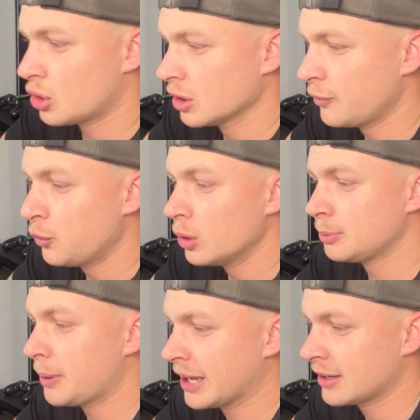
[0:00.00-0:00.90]

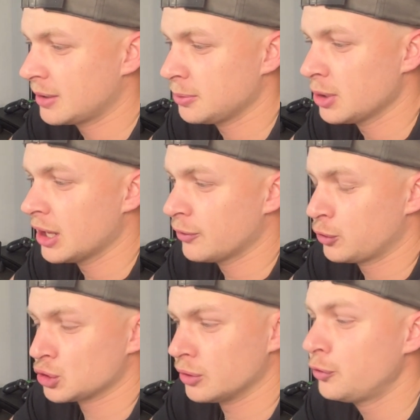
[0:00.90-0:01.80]
forward back
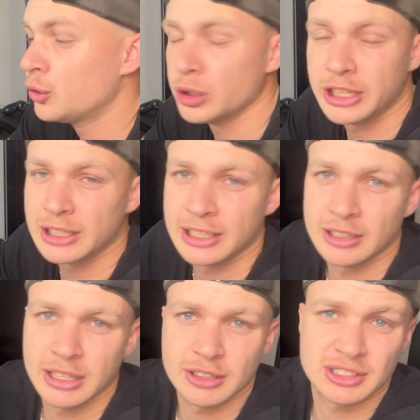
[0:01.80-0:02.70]
for
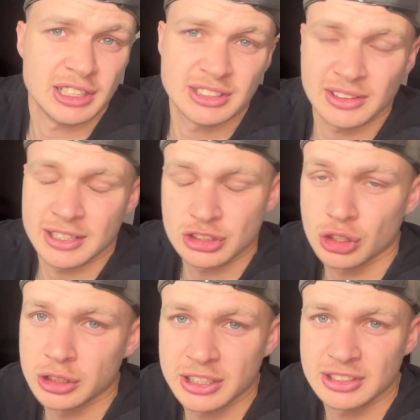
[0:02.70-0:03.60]
England. Is it their
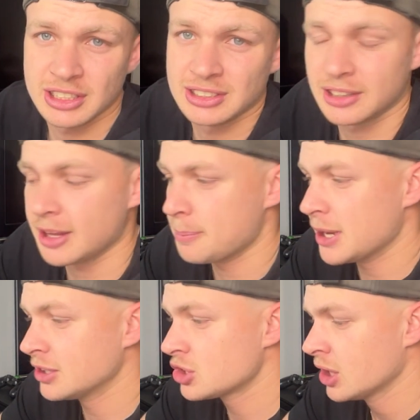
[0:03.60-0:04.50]
starters? Is it their
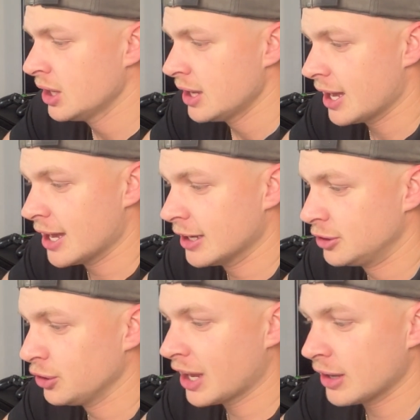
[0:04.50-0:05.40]
bench?
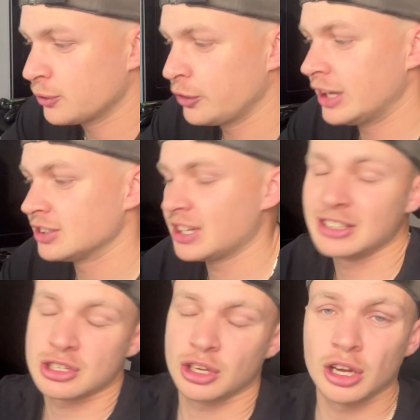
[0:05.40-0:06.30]
Do they have Ellis
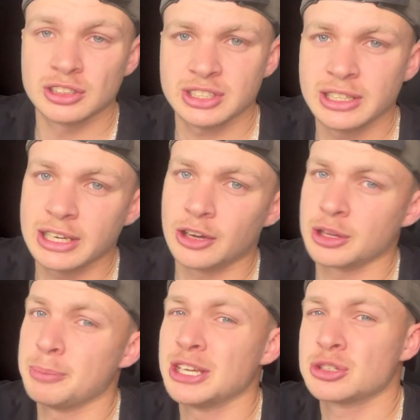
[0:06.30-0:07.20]
Genge and Carl Sinclair on
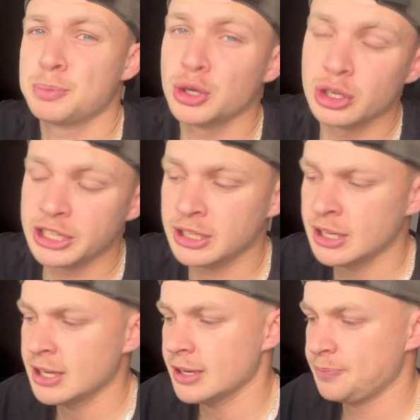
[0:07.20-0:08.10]
the bench purely
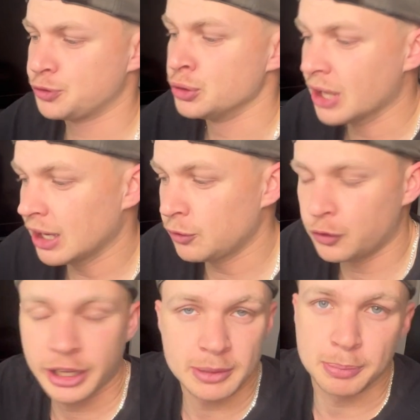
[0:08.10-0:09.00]
to
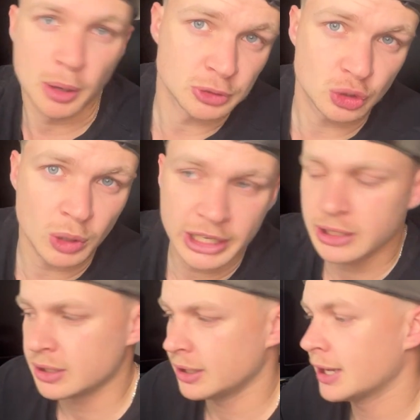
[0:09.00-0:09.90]
nullify the bomb
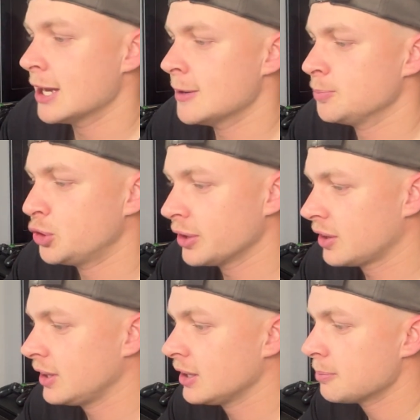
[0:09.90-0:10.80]
squad? Do they
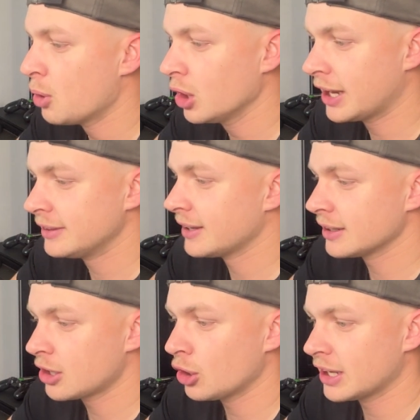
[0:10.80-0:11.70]
think Marler and
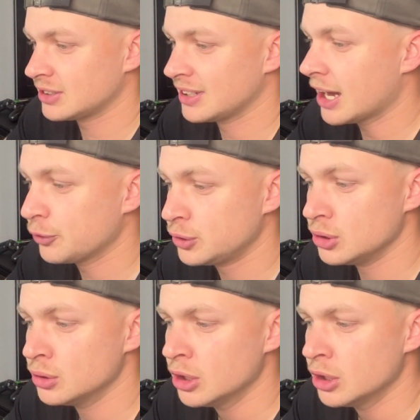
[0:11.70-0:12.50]
Dan Cole has enough to